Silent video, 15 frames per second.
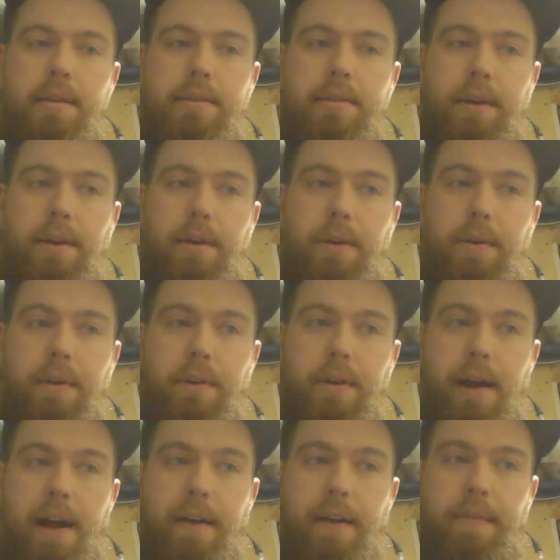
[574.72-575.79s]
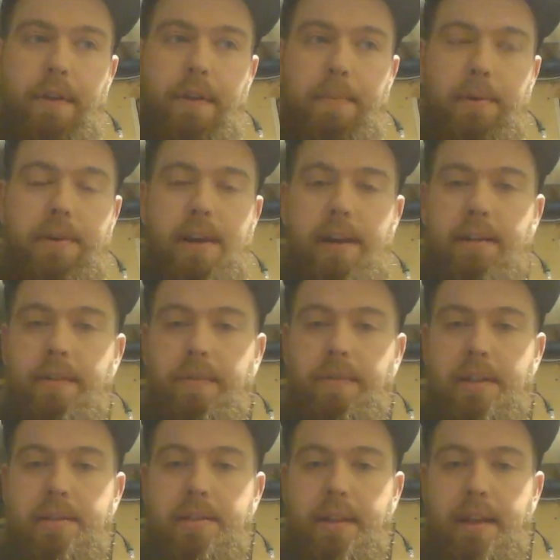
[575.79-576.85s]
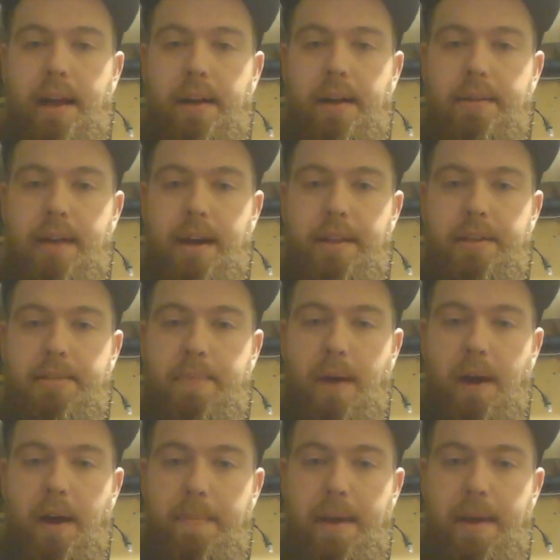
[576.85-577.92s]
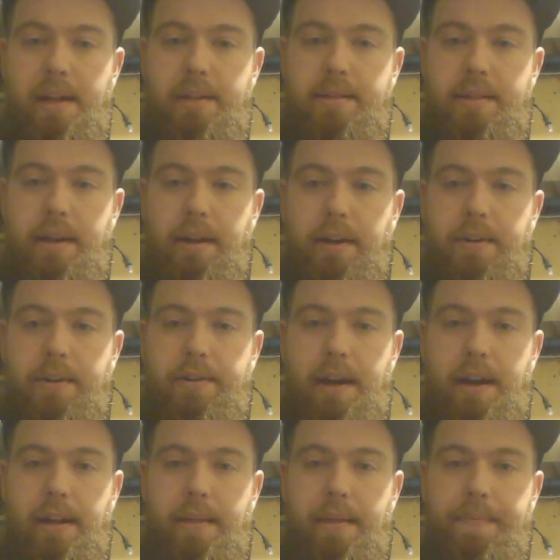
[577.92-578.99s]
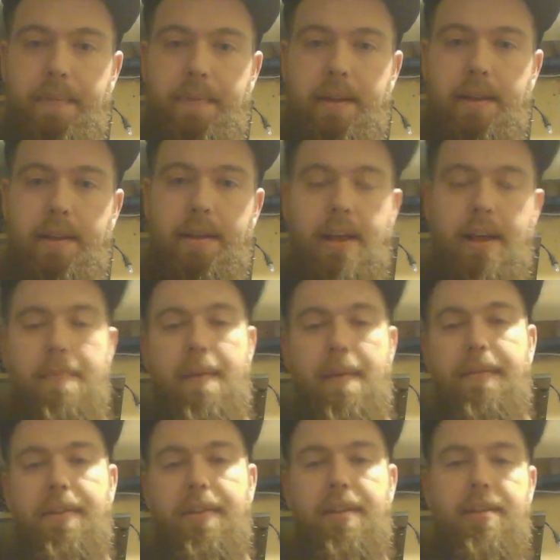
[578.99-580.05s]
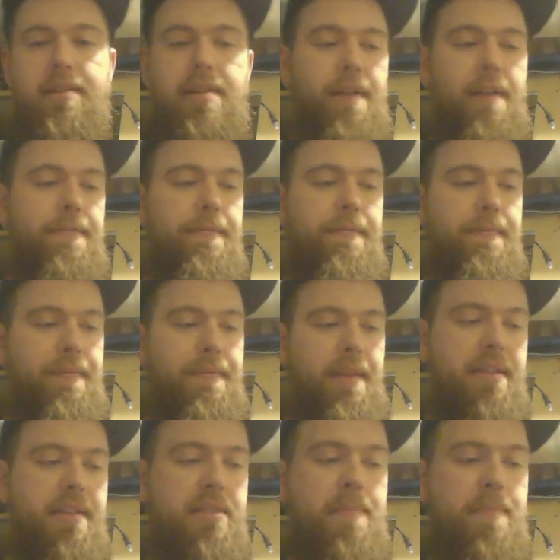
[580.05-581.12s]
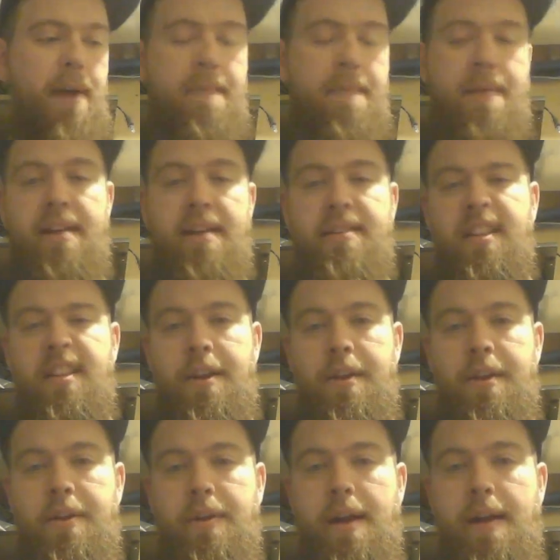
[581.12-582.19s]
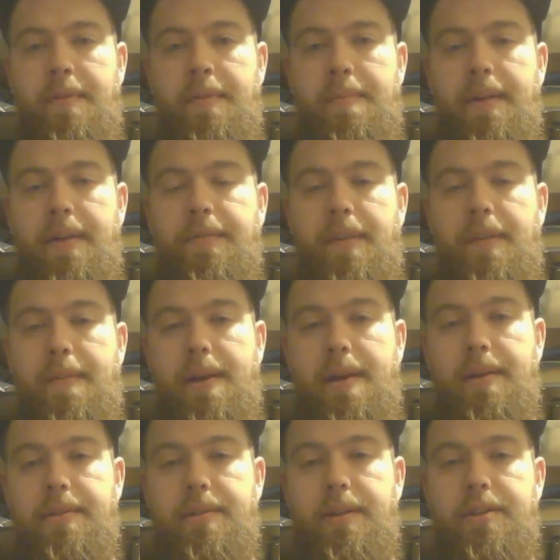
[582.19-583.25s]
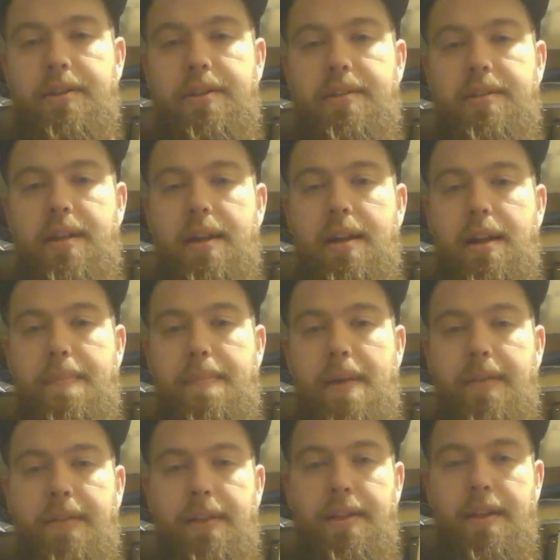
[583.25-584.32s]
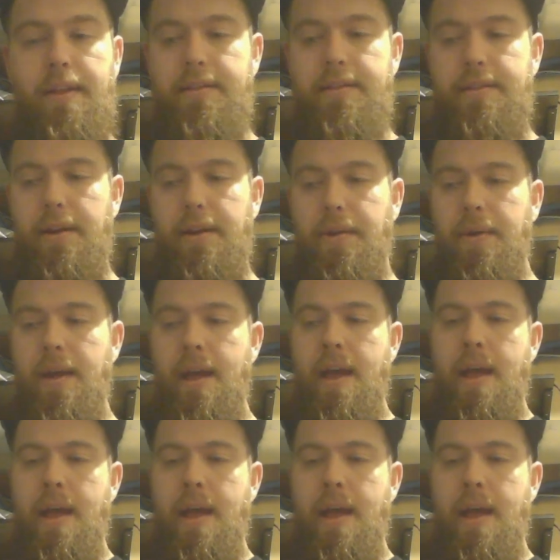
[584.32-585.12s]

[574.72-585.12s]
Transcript: So you'll have your protective ones on the outside of the spawn beds that are trying to keep everything safe in the spawn beds, and then you'll have your big females that are just eating up everything. So